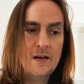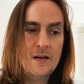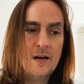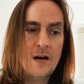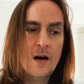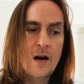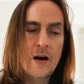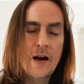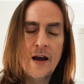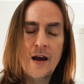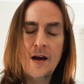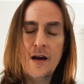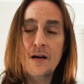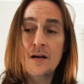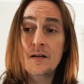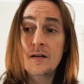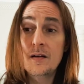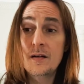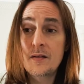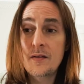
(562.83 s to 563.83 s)
Our
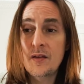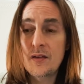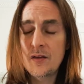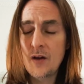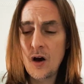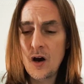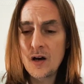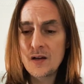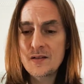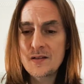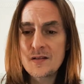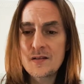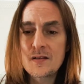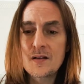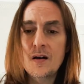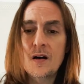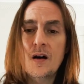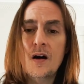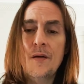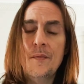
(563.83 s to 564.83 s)
thoughts
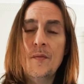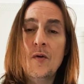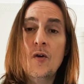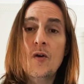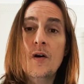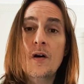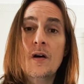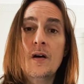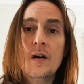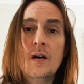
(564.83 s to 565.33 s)
are more